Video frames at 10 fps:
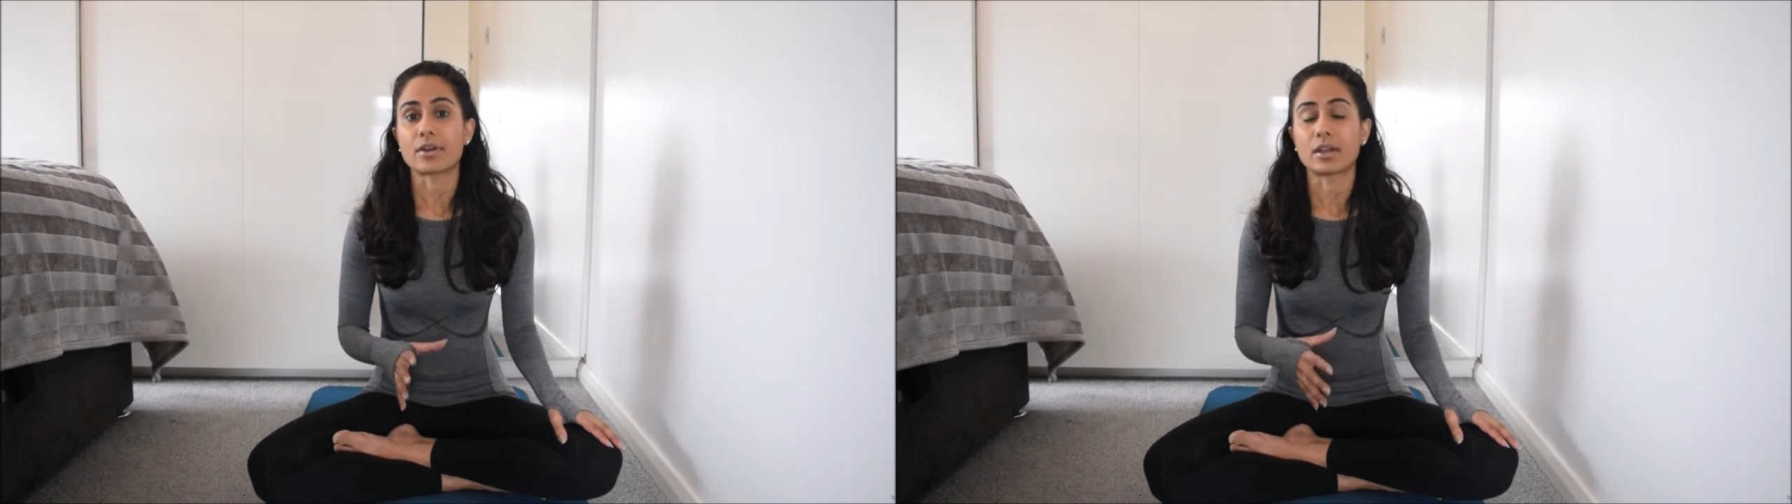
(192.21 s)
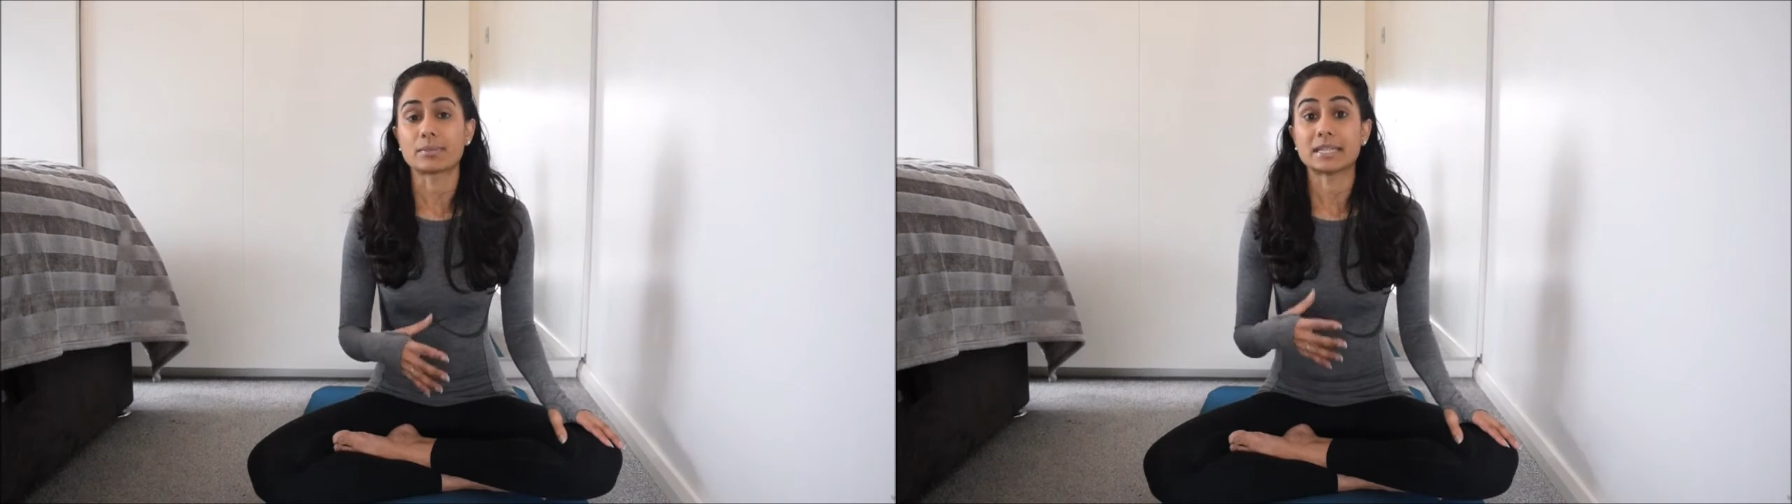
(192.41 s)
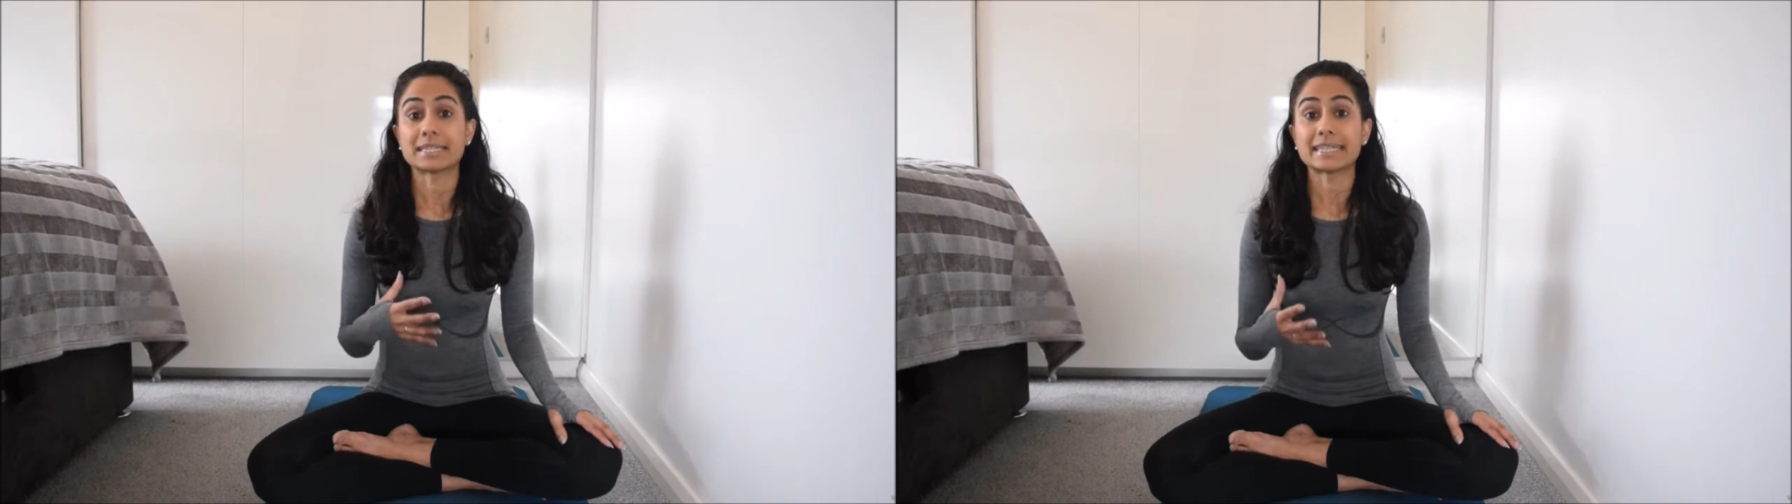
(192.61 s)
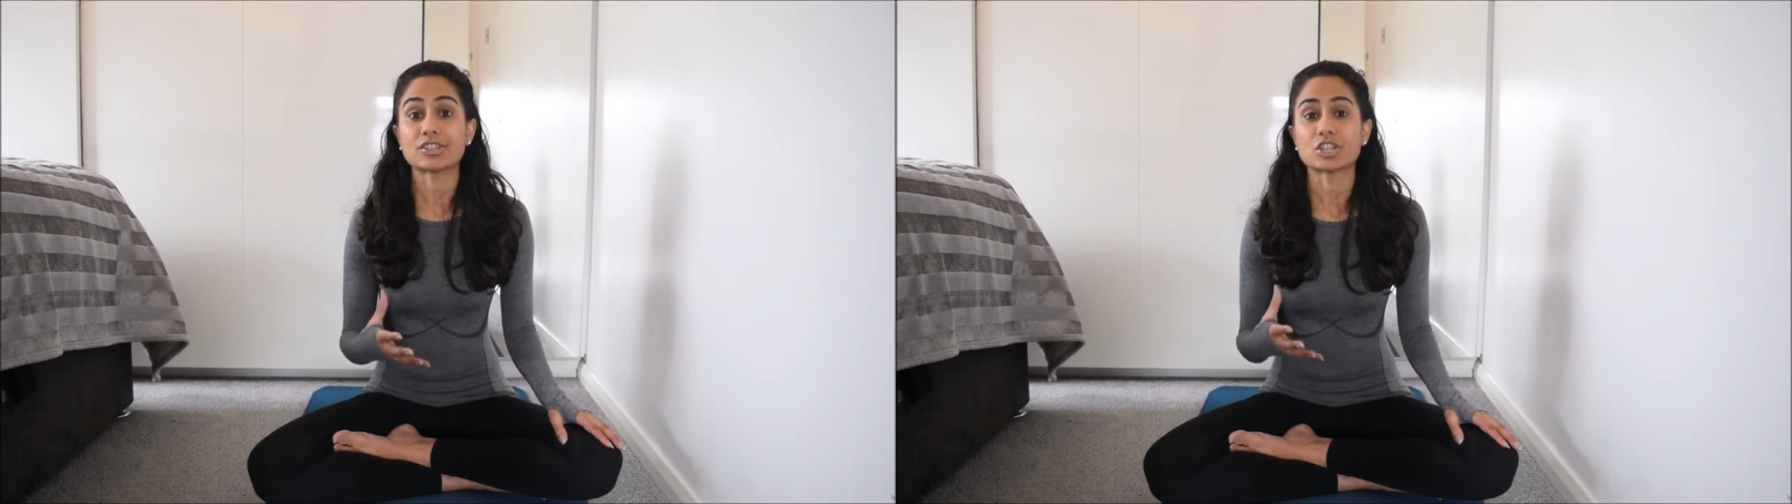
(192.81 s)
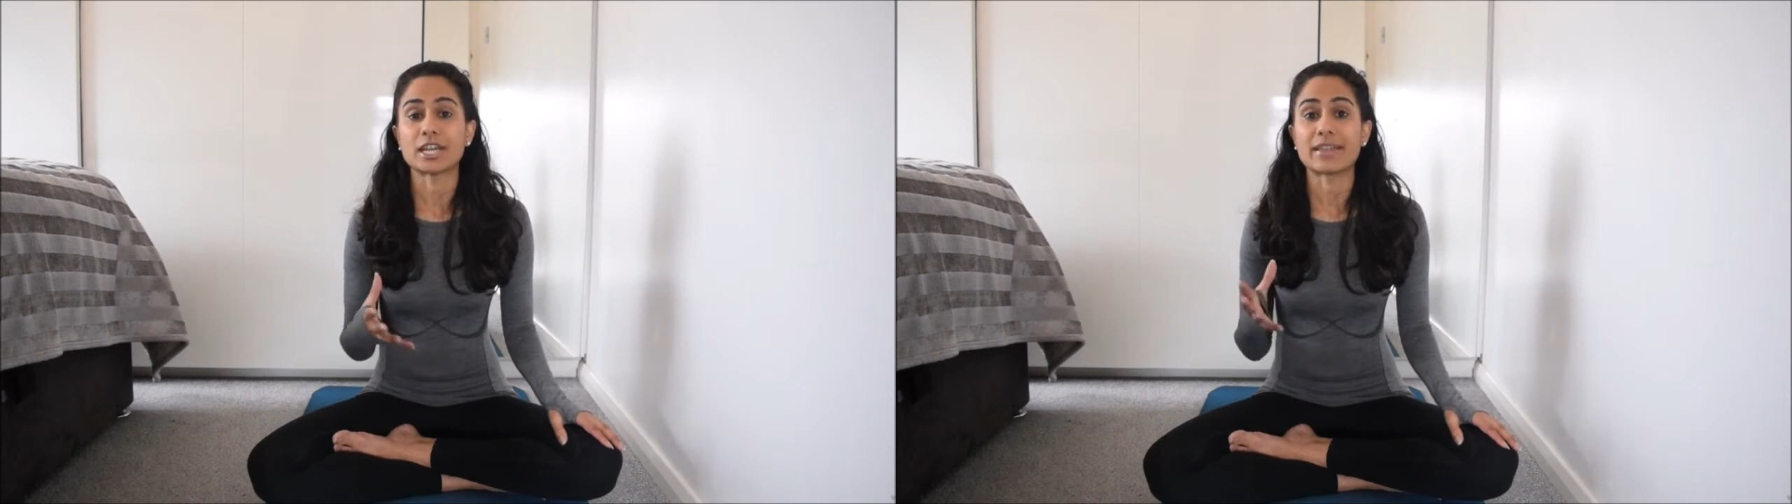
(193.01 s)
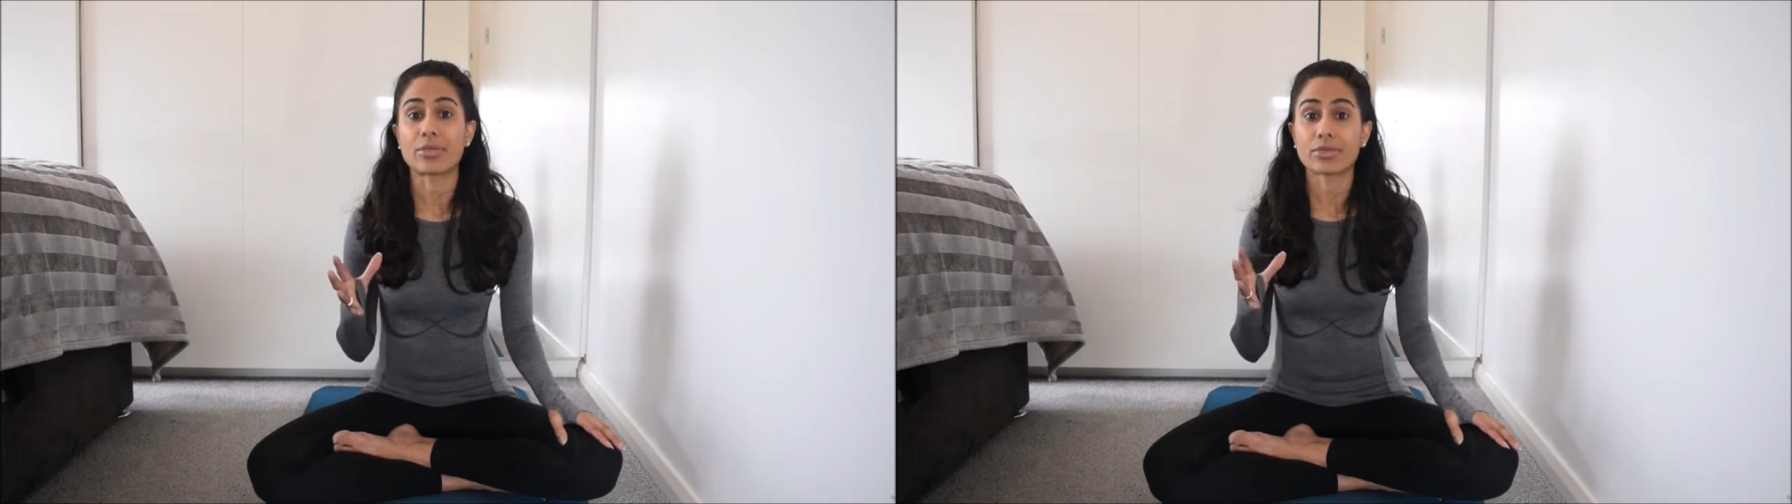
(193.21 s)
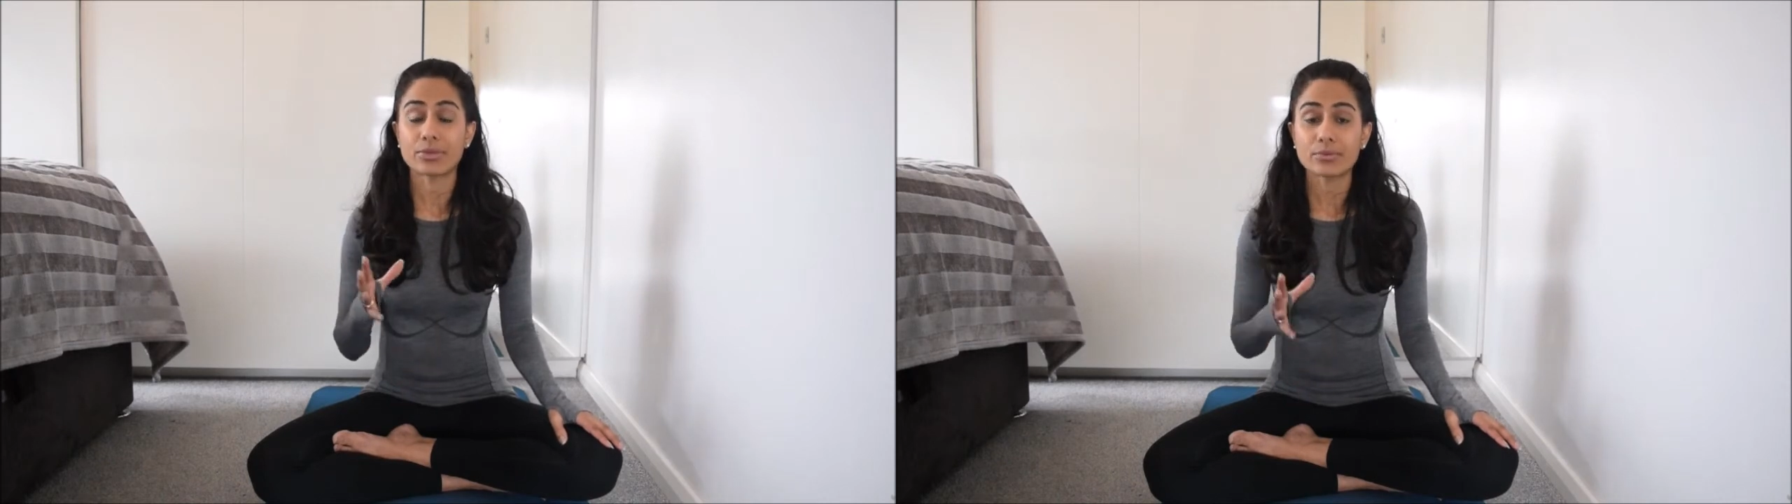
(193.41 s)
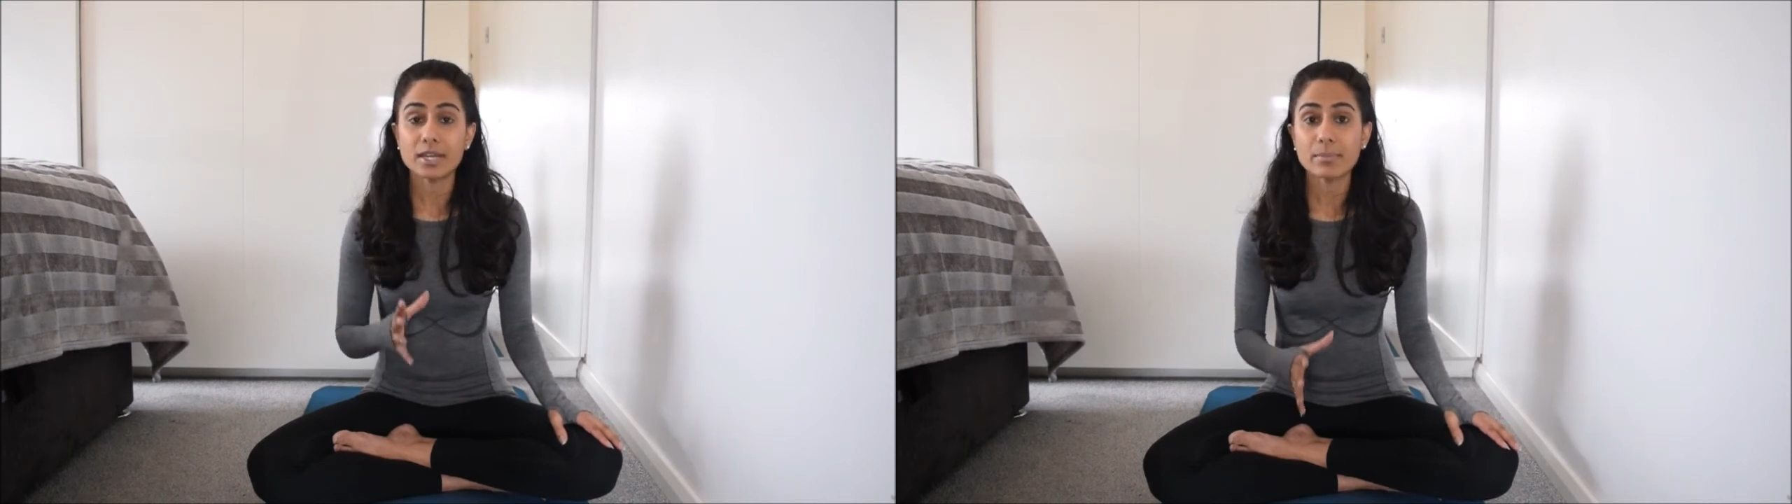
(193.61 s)
I'm going to teach it in
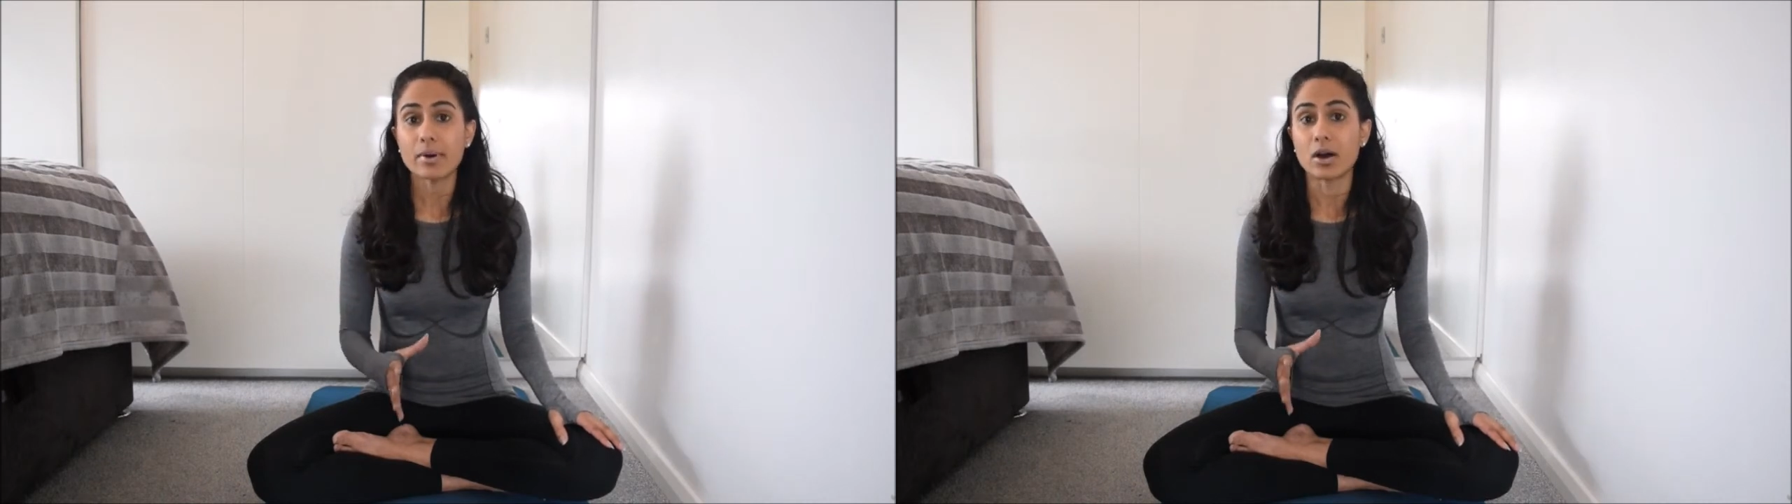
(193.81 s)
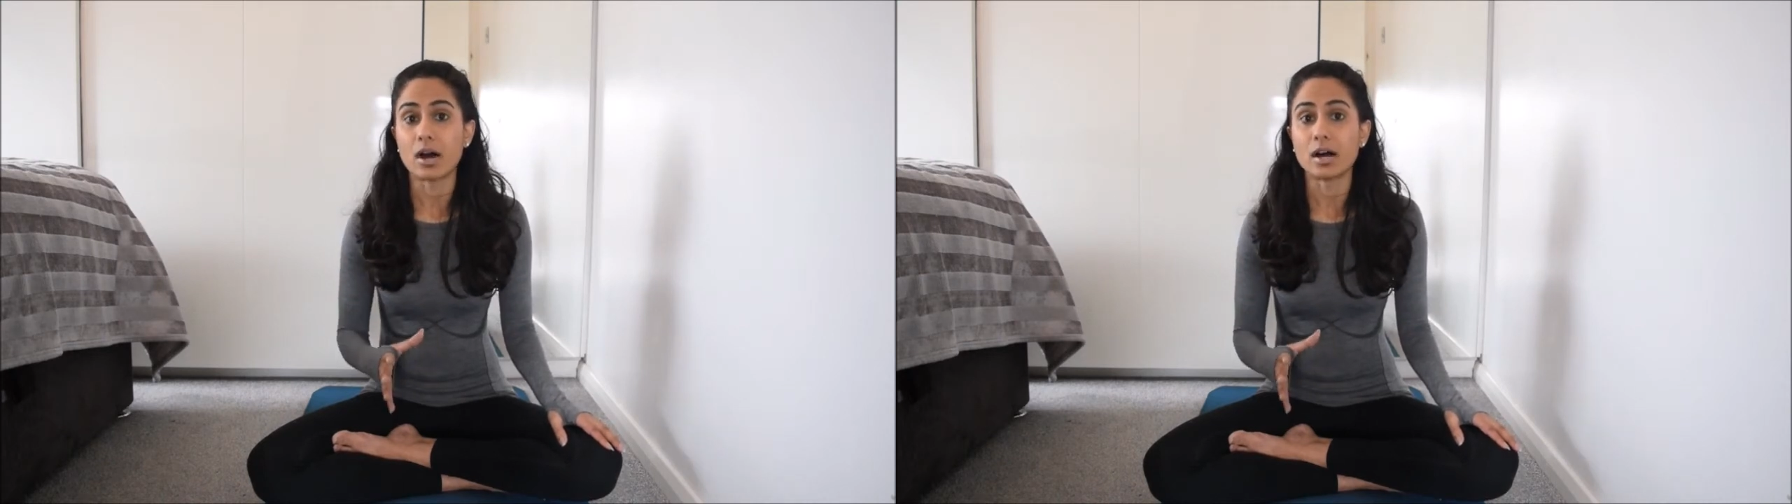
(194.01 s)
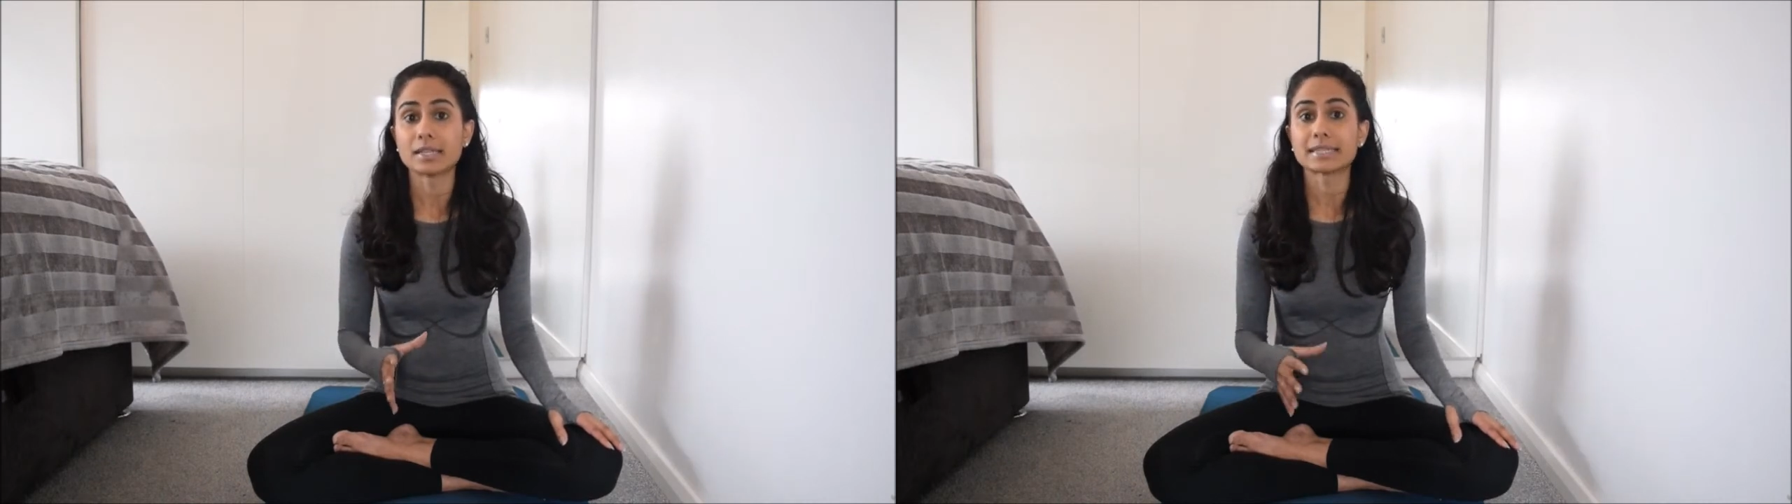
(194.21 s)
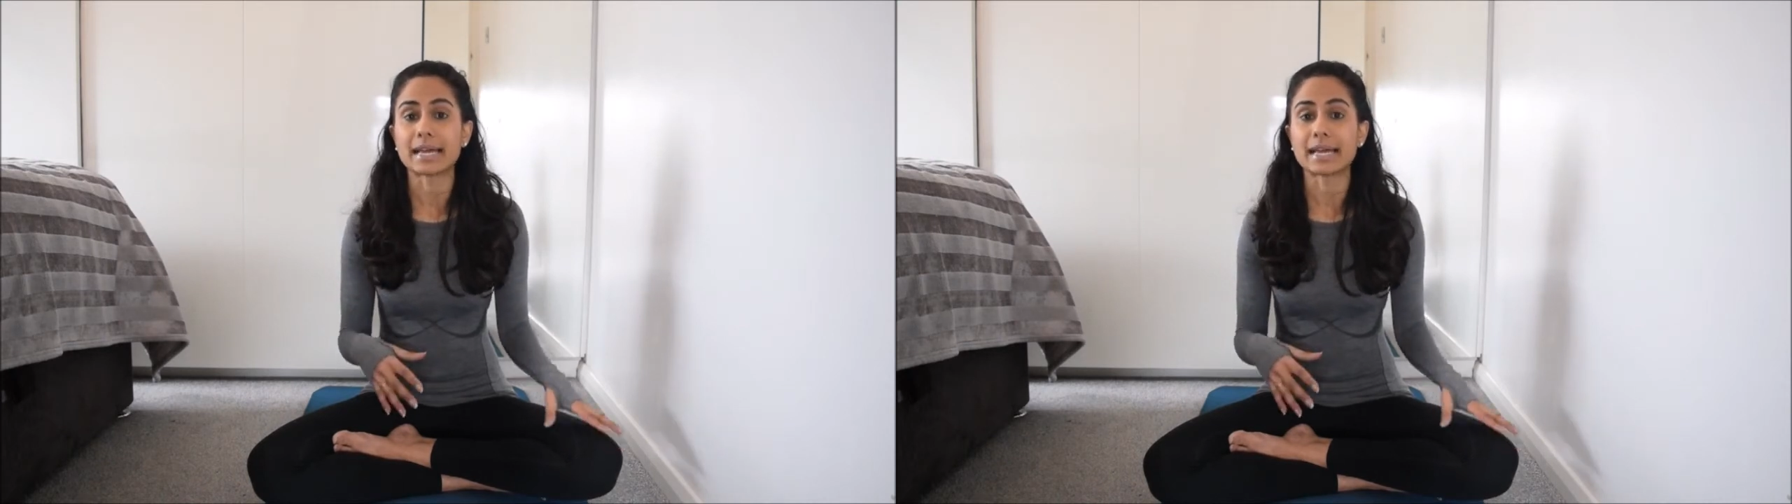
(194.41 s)
3 parts,